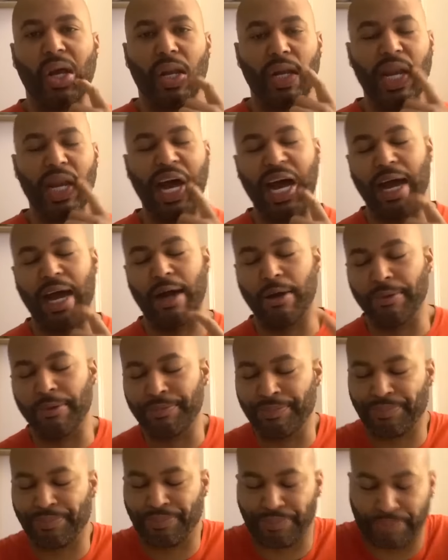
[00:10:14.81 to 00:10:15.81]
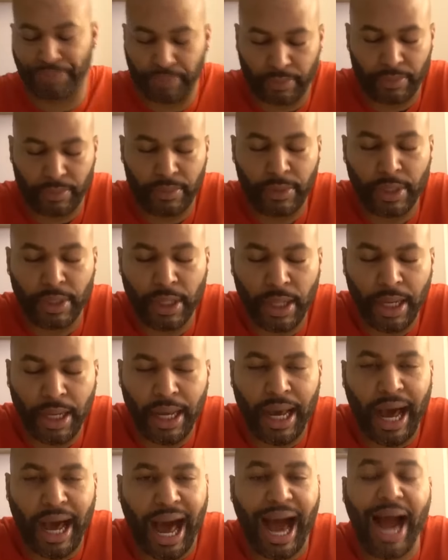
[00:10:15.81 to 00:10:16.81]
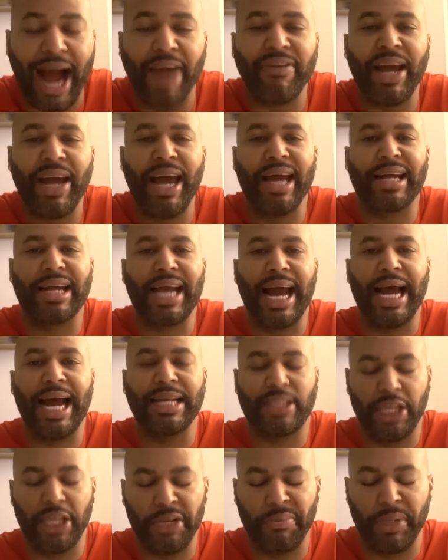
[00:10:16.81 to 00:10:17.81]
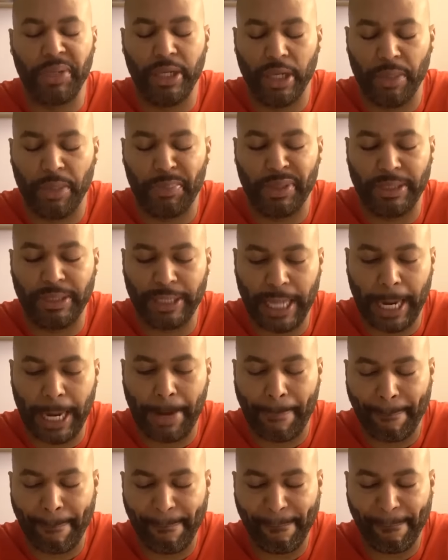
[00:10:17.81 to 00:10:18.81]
Now, I've had guys hit me up and say,